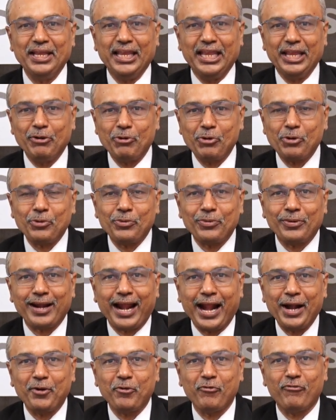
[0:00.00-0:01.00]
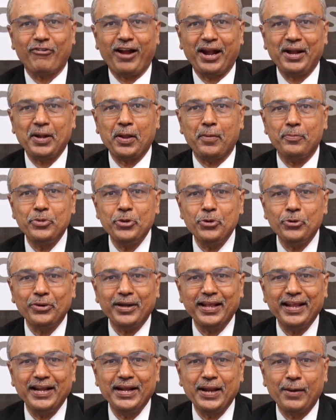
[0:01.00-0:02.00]
He would try to find a
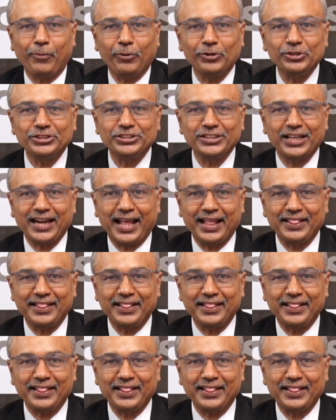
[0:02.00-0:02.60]
beauty in a position,